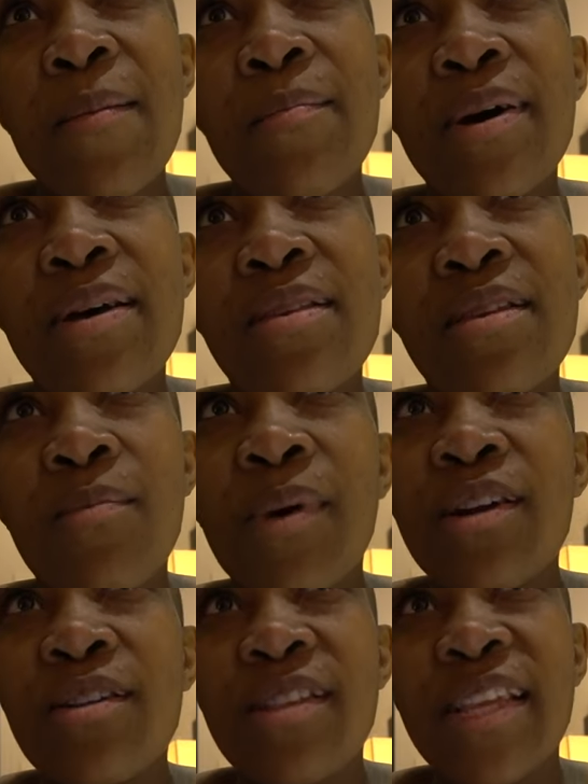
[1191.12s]
But some
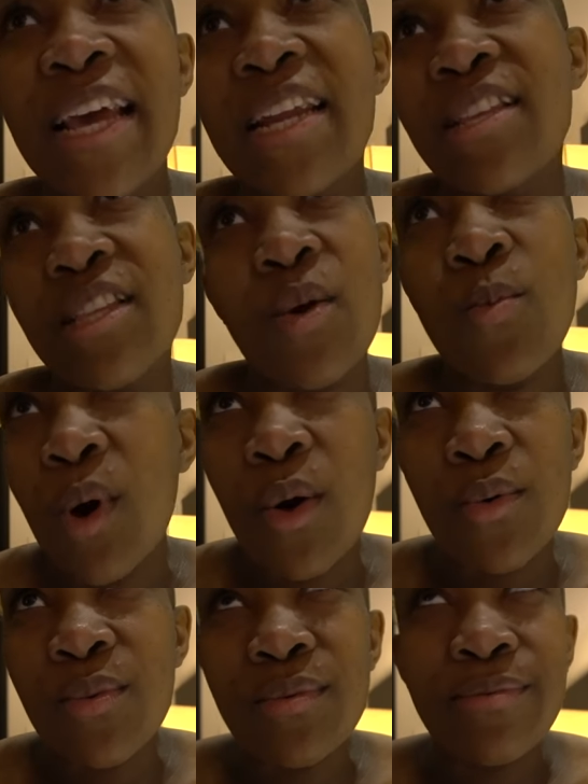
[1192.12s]
understand and some
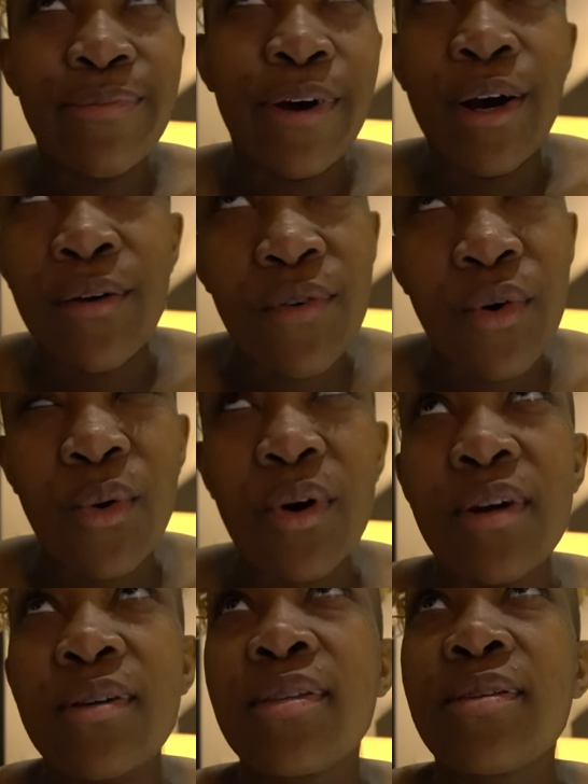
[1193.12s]
won't. Of
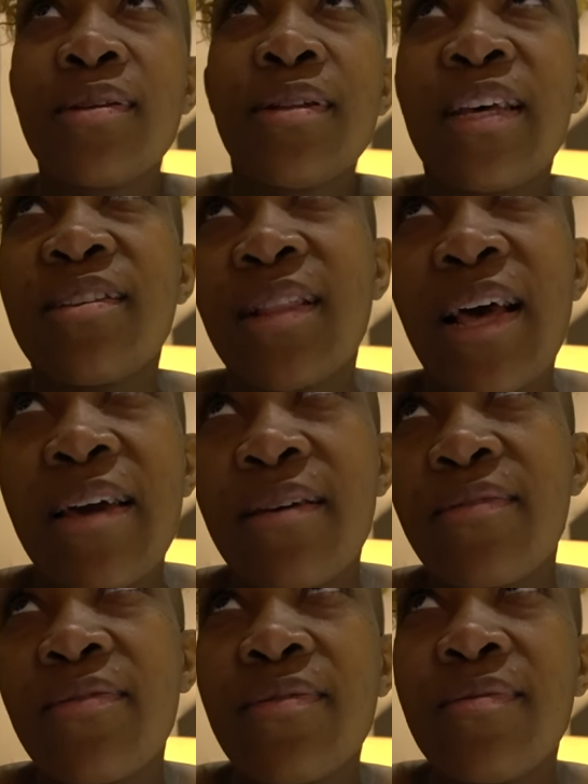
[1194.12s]
course, that's
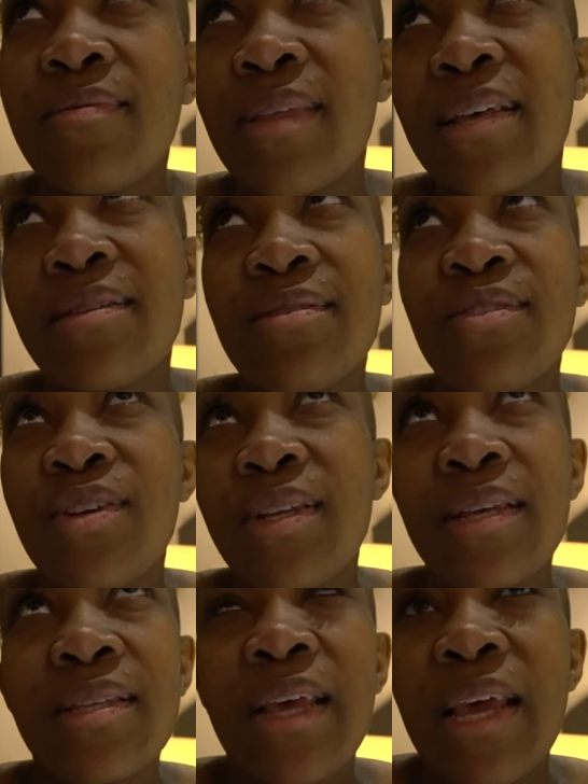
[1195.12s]
life. That's shit.
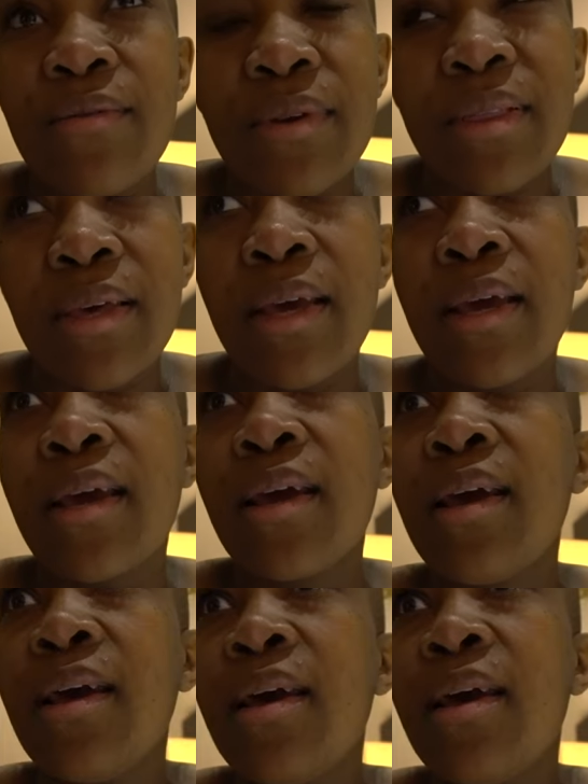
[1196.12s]
That's everything.